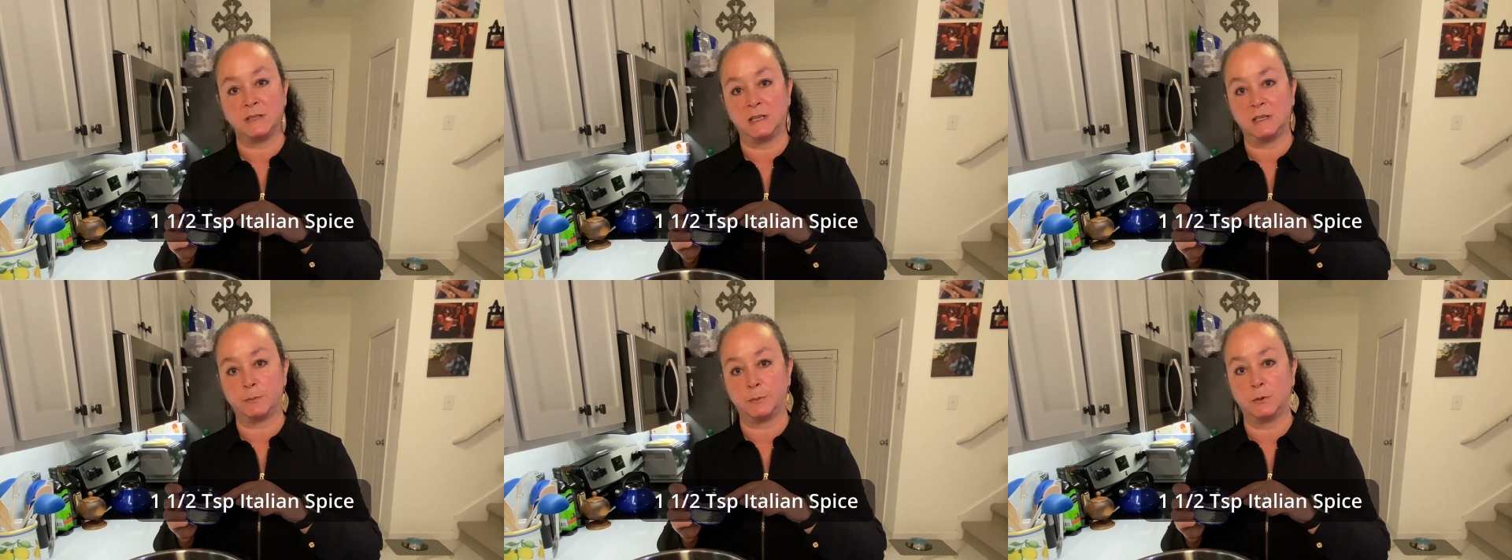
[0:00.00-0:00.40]

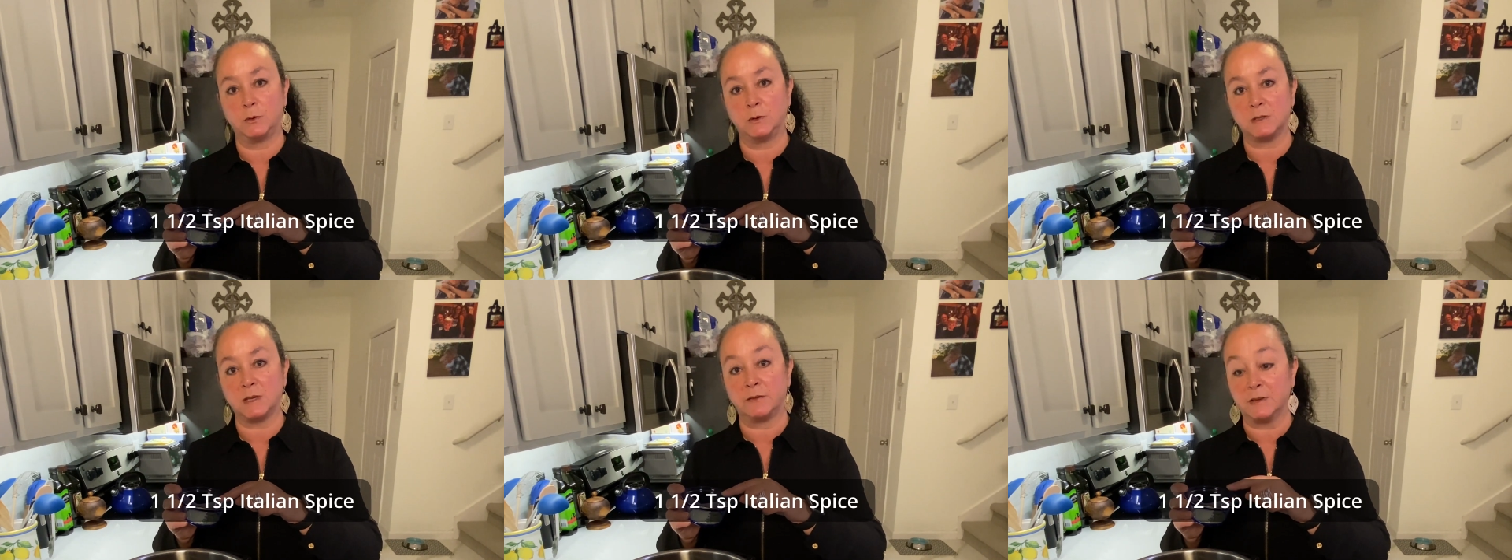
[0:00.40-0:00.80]

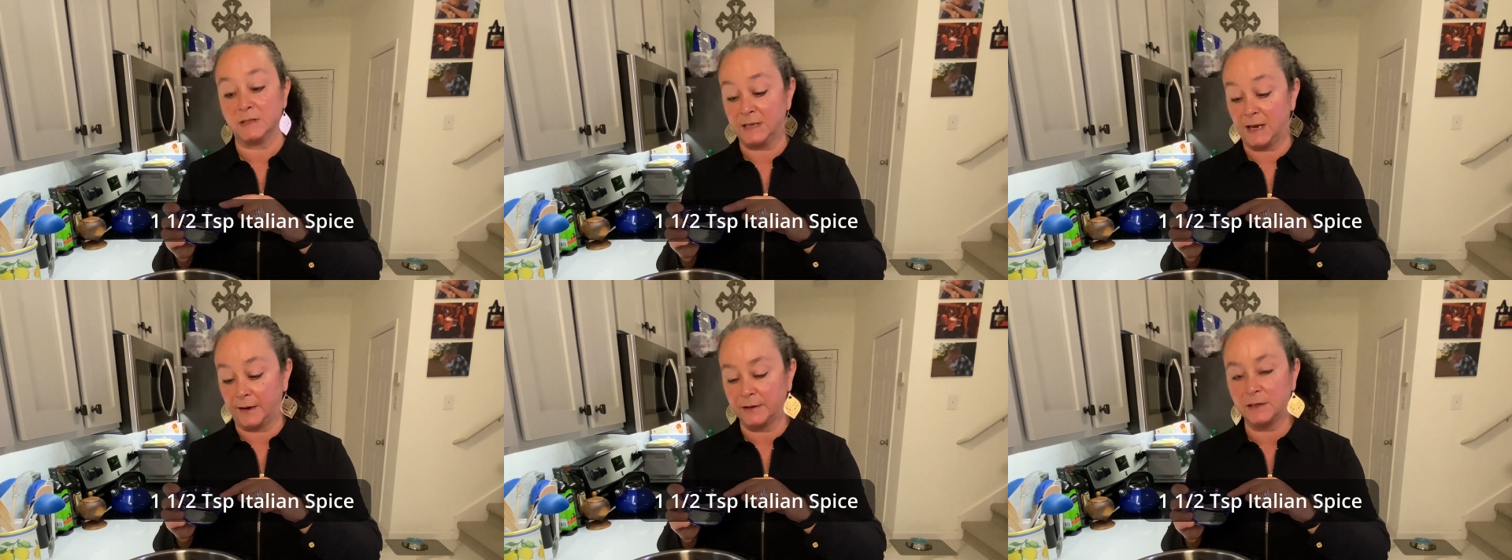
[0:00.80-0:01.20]
teaspoons of
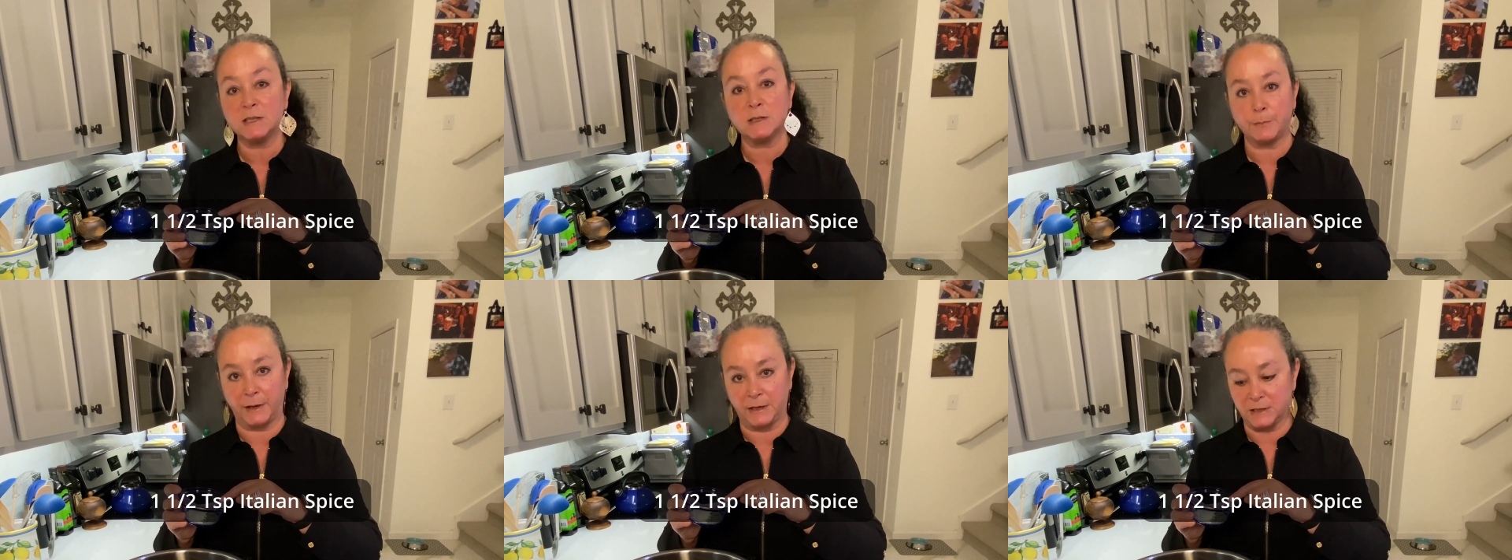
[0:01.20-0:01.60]
Italian
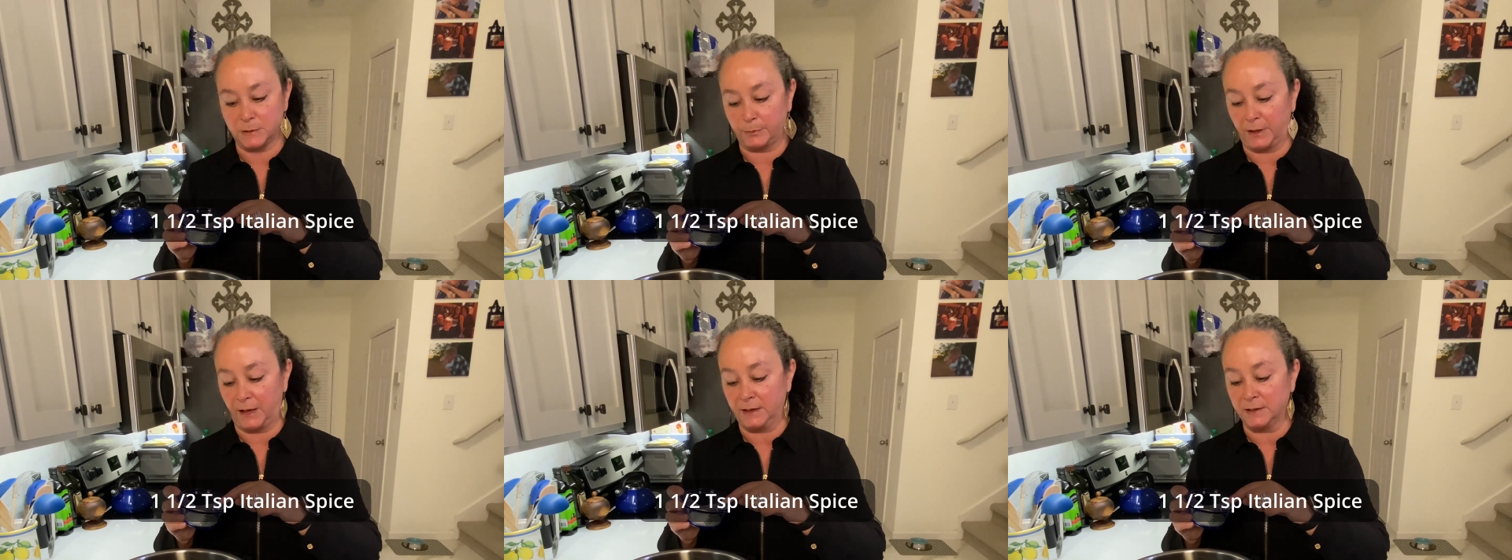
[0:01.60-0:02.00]
spice
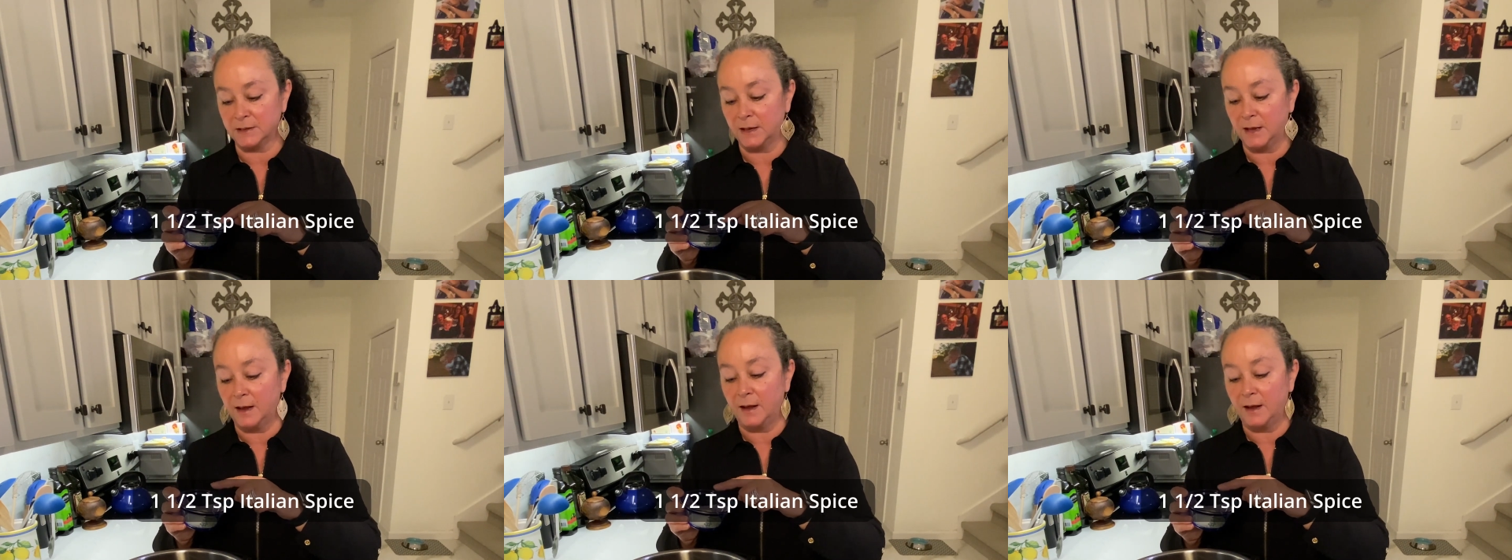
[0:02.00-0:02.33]
blend.